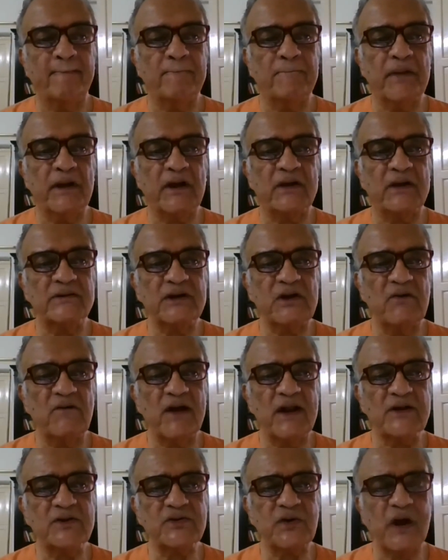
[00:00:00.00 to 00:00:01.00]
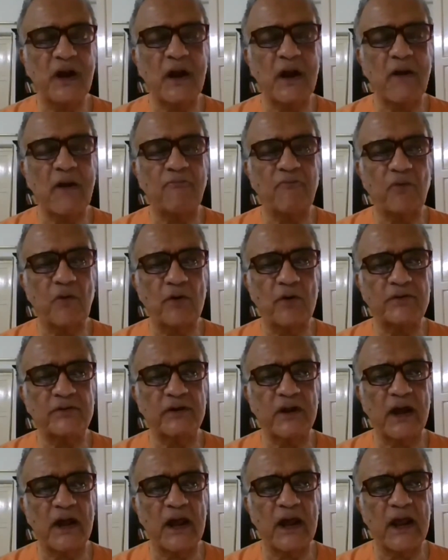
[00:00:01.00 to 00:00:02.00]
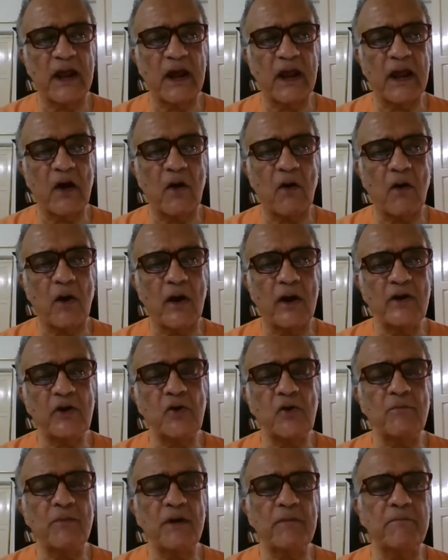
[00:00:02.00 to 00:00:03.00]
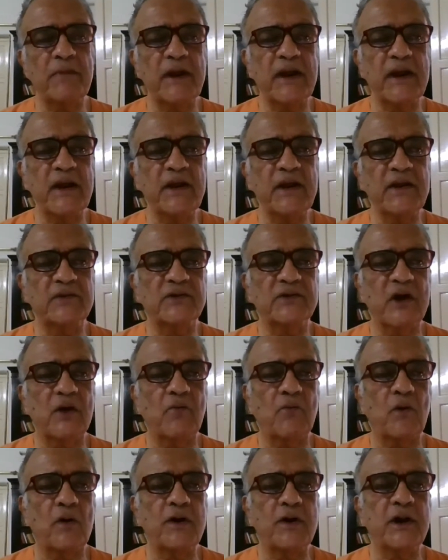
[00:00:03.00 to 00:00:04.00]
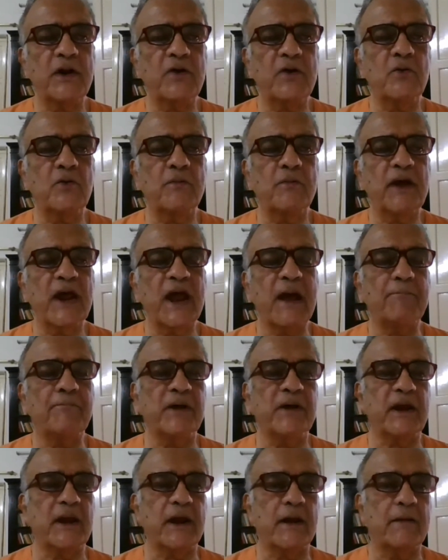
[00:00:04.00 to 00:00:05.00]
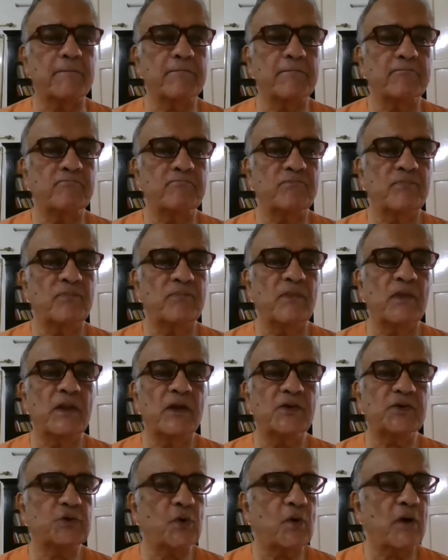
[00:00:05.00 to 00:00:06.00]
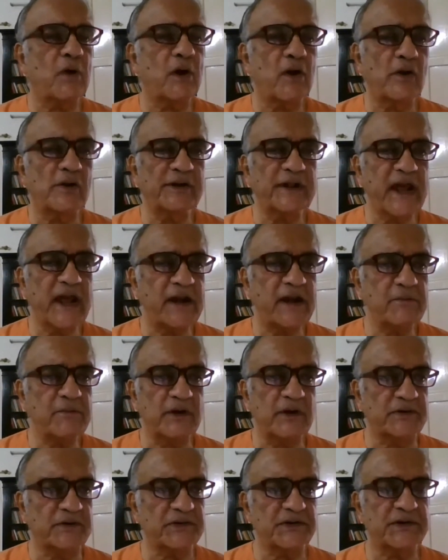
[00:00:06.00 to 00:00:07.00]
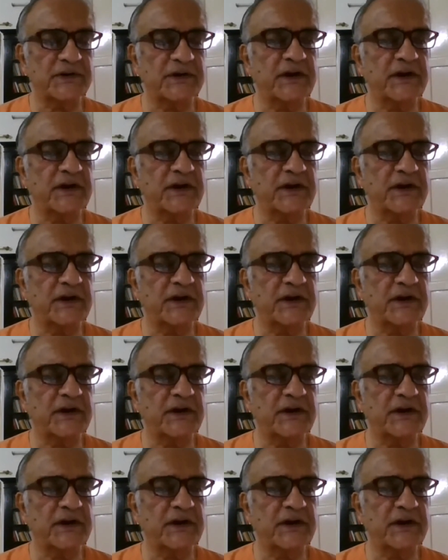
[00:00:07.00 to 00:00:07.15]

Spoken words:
Because eventually, of course, all human beings are wanting to be happy. So are all the animals.